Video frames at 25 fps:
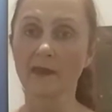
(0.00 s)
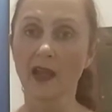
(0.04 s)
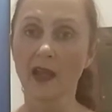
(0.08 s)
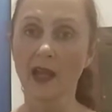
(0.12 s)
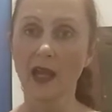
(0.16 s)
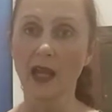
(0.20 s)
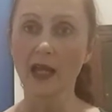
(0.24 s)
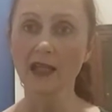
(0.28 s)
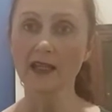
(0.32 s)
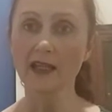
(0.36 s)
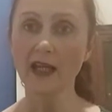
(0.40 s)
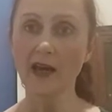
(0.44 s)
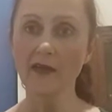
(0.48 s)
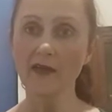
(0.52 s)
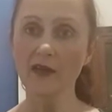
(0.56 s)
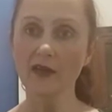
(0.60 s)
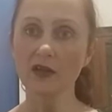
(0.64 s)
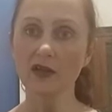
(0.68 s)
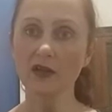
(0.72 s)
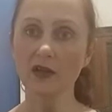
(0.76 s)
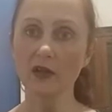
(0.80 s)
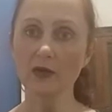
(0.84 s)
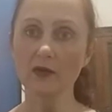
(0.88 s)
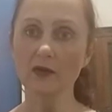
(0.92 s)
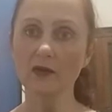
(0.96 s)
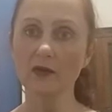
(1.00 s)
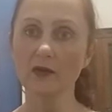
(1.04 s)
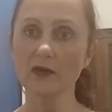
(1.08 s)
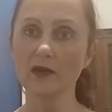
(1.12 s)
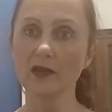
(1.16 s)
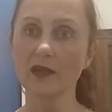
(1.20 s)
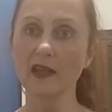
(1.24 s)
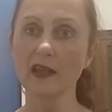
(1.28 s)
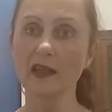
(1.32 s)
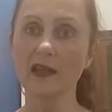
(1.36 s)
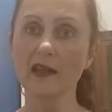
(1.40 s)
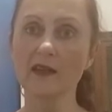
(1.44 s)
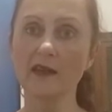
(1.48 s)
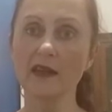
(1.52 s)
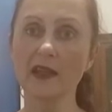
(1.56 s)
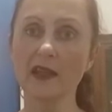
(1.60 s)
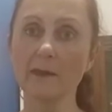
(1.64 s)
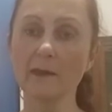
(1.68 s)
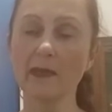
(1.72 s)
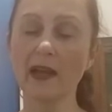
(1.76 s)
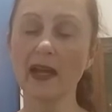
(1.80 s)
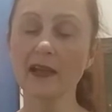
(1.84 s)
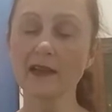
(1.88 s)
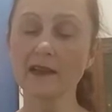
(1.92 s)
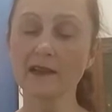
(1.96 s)
In other news, the
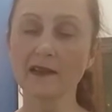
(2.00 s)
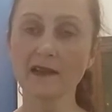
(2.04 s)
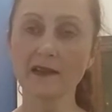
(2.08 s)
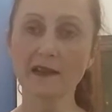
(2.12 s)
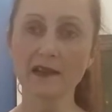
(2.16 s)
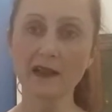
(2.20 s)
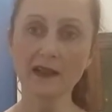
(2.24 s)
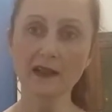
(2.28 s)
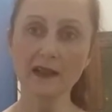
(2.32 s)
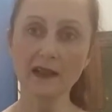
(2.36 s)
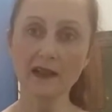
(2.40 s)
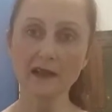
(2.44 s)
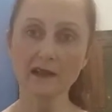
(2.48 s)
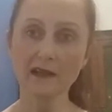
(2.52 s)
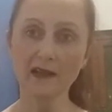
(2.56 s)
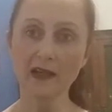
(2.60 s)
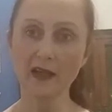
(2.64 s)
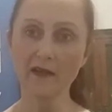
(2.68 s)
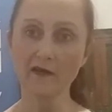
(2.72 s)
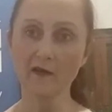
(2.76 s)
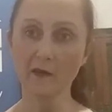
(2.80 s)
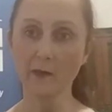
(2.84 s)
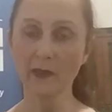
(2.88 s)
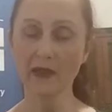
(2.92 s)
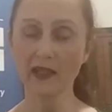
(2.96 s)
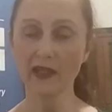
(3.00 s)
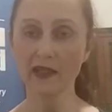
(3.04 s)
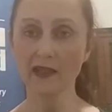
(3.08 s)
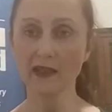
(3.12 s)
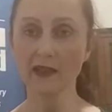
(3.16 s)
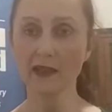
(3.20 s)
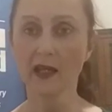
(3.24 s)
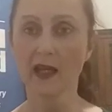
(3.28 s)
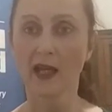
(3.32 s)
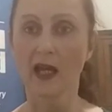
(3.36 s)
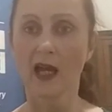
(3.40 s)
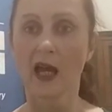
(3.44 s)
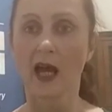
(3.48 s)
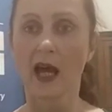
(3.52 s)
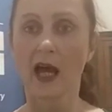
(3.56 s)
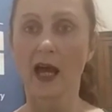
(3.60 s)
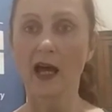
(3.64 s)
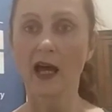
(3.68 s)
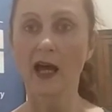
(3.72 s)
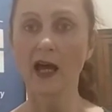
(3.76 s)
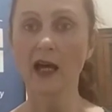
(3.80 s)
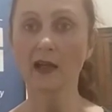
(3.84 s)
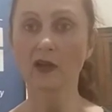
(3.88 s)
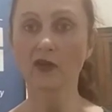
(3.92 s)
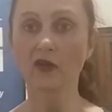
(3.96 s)
Palestinians have been
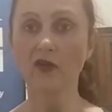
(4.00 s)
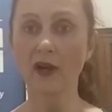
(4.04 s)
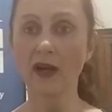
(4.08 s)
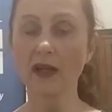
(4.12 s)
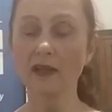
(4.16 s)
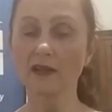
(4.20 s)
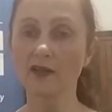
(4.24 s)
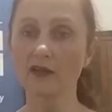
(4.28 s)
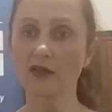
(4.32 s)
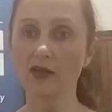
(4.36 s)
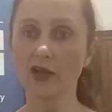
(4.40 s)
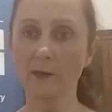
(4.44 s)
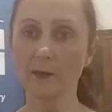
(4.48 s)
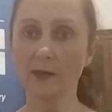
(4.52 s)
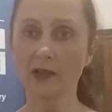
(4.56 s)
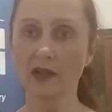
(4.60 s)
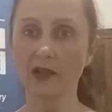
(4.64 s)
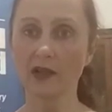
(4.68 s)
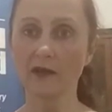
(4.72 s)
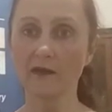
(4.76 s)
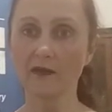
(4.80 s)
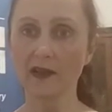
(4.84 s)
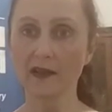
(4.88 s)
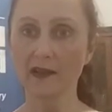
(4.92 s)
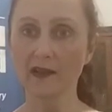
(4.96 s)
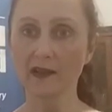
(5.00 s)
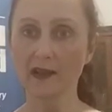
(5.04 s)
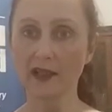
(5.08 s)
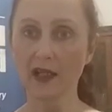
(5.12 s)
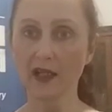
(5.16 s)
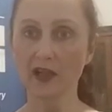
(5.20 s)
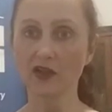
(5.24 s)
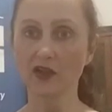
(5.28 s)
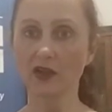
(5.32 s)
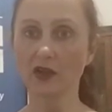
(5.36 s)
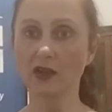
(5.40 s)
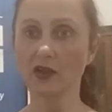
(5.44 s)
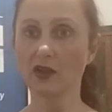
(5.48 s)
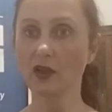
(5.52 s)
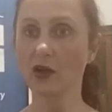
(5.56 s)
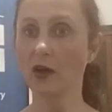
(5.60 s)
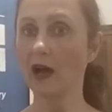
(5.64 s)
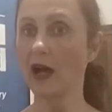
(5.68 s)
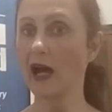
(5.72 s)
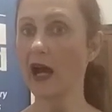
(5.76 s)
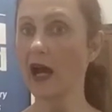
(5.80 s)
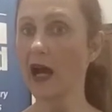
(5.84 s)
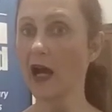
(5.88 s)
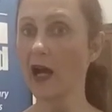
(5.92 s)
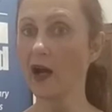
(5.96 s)
a great topic of discussion.
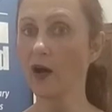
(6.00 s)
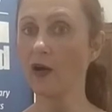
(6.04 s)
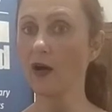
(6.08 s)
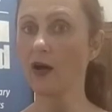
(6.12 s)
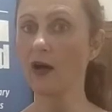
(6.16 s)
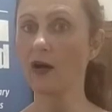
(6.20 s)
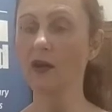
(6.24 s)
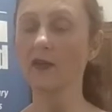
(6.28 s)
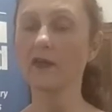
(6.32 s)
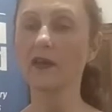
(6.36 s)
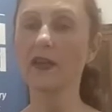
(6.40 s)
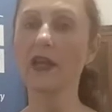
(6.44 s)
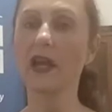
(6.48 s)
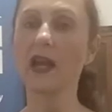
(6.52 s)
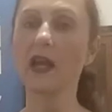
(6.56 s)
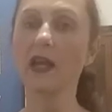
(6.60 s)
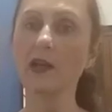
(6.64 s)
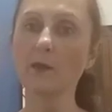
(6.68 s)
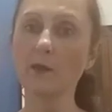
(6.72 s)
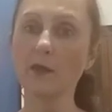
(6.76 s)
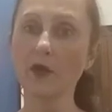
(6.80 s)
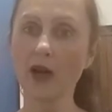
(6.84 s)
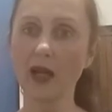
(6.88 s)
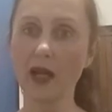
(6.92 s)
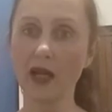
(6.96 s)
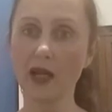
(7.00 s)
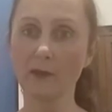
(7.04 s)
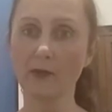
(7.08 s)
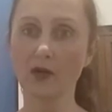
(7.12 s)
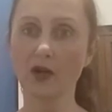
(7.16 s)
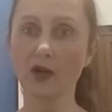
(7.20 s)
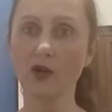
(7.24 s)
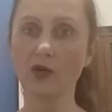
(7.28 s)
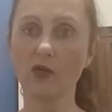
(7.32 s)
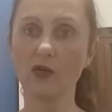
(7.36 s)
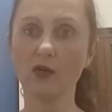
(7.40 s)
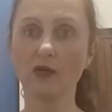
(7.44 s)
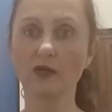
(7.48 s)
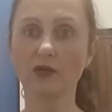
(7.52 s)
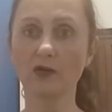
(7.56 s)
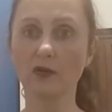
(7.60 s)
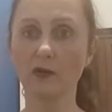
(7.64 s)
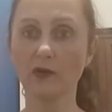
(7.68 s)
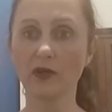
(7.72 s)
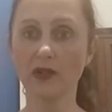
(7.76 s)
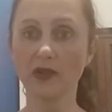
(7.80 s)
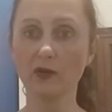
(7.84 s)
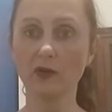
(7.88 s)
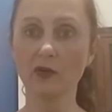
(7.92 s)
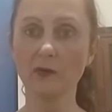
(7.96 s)
How are the Abraham Accords or
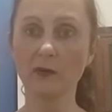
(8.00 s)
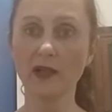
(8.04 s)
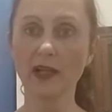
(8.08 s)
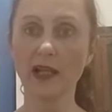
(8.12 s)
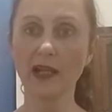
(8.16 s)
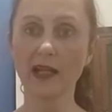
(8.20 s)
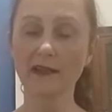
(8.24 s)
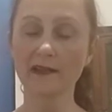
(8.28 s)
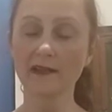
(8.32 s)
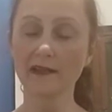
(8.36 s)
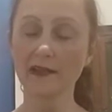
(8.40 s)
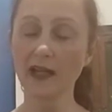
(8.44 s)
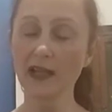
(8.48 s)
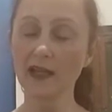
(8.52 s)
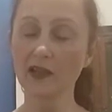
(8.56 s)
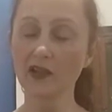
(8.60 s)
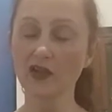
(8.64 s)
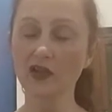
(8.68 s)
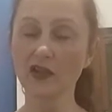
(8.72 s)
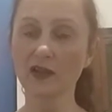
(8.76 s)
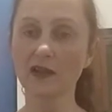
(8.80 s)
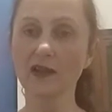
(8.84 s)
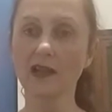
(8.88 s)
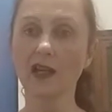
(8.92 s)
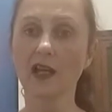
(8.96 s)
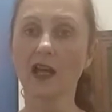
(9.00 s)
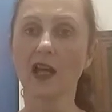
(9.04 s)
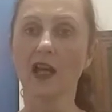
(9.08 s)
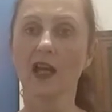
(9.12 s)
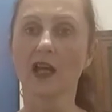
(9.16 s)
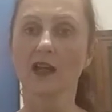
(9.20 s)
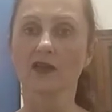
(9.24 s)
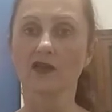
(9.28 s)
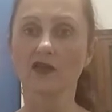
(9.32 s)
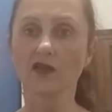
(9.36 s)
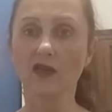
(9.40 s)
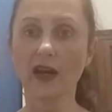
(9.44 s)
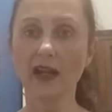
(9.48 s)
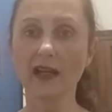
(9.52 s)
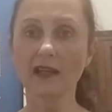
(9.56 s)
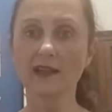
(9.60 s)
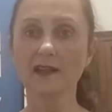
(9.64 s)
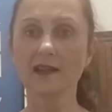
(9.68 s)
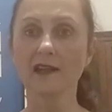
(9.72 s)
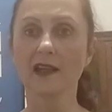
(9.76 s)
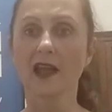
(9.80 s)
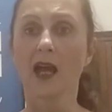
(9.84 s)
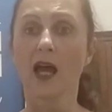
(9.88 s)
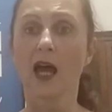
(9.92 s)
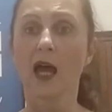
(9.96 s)
the normalization
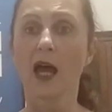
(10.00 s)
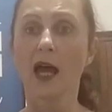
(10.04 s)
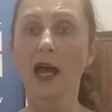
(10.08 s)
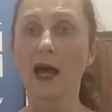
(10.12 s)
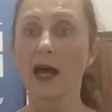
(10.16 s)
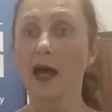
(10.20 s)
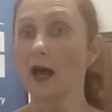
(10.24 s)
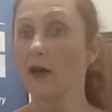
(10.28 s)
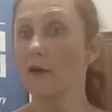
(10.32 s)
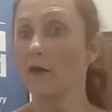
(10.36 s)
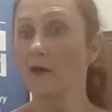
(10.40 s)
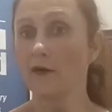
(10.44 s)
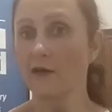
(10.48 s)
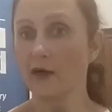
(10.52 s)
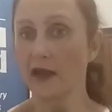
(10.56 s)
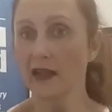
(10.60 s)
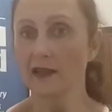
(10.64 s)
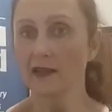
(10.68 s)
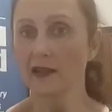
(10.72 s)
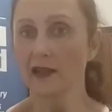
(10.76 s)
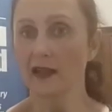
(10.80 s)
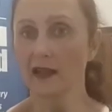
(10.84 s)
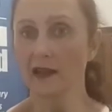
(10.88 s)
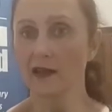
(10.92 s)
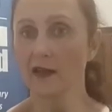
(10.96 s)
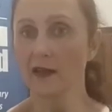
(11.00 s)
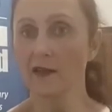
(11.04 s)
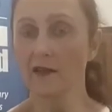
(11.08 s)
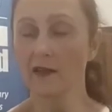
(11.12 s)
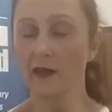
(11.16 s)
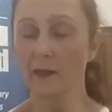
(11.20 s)
tracks affecting the